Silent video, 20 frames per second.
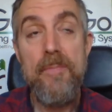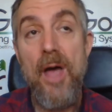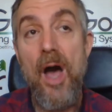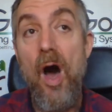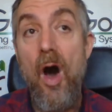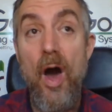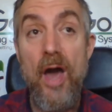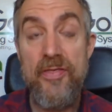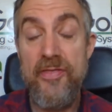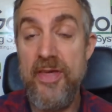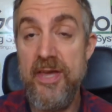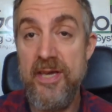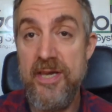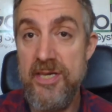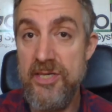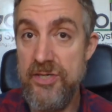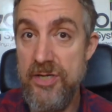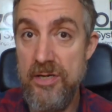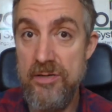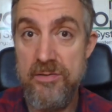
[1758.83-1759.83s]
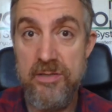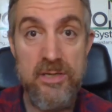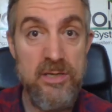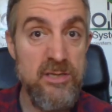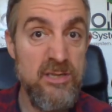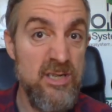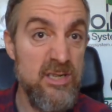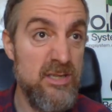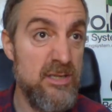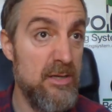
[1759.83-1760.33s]
I think he's using this
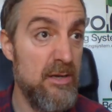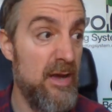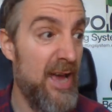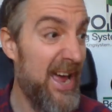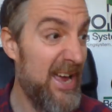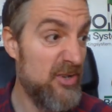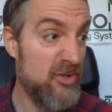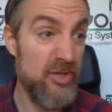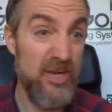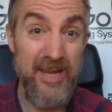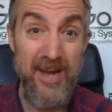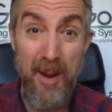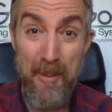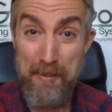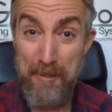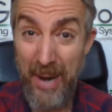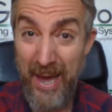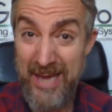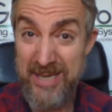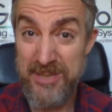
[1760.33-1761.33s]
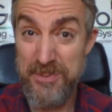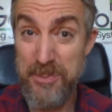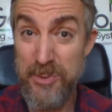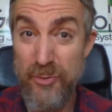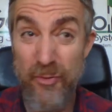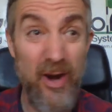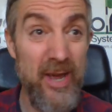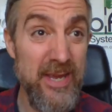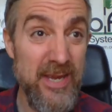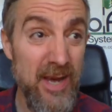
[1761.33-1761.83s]
just to, actually, I'm playing some
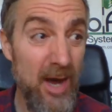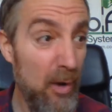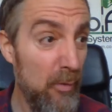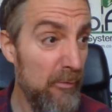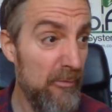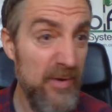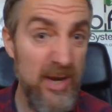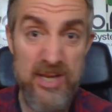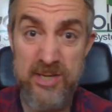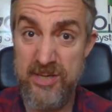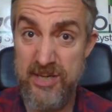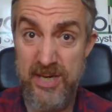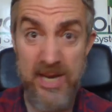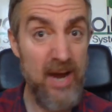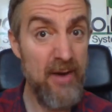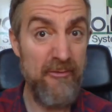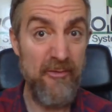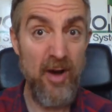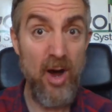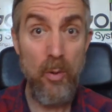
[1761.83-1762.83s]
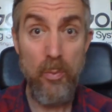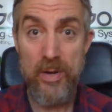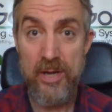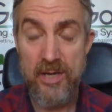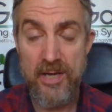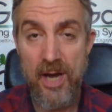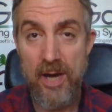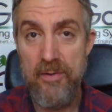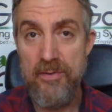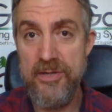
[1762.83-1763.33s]
great golf. Let's see how far we can
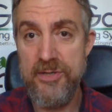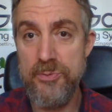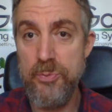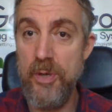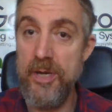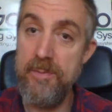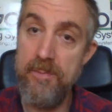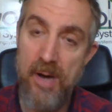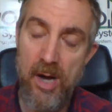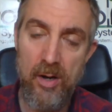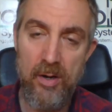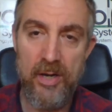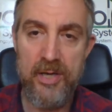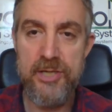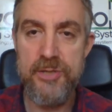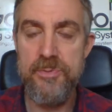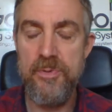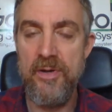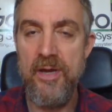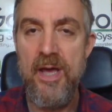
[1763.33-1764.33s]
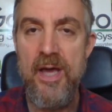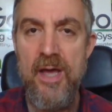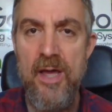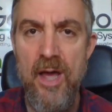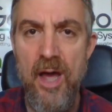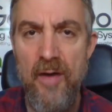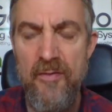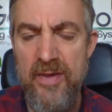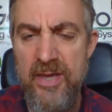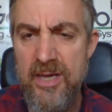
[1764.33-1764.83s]
go this week, Mark Leishman.
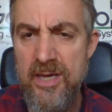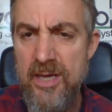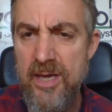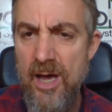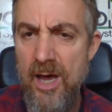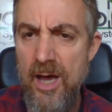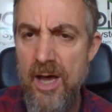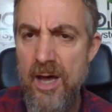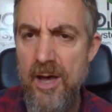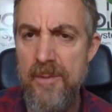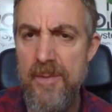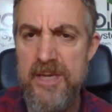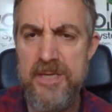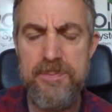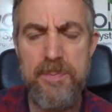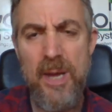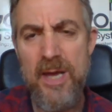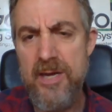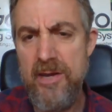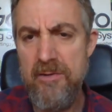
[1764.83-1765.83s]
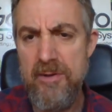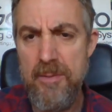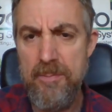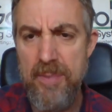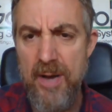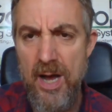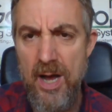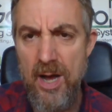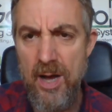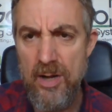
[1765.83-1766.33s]
I think uh, he's played here in the
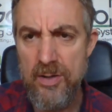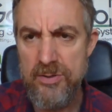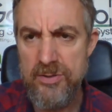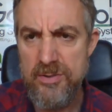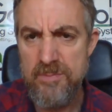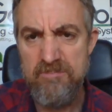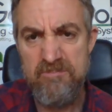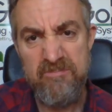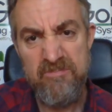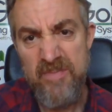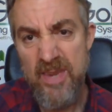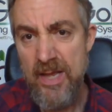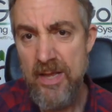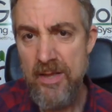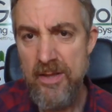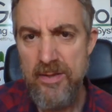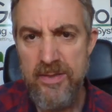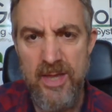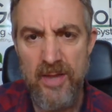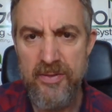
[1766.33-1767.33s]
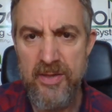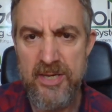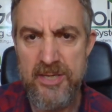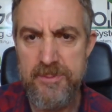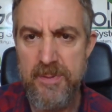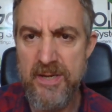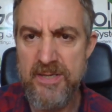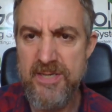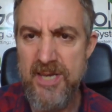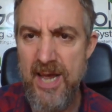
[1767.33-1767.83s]
past. Nothing
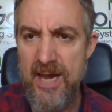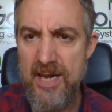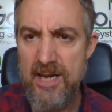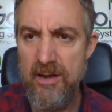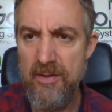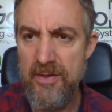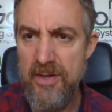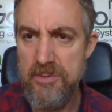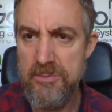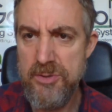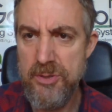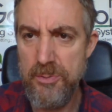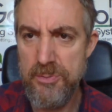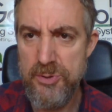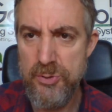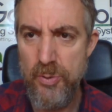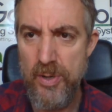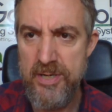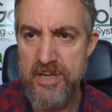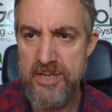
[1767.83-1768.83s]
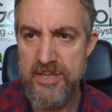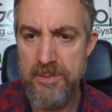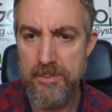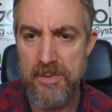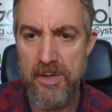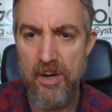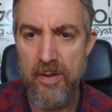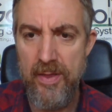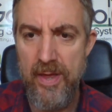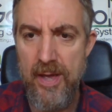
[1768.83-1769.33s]
spectacular. I think it was top twenty,
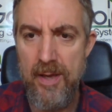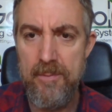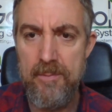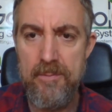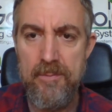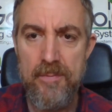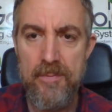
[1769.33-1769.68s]
something like that.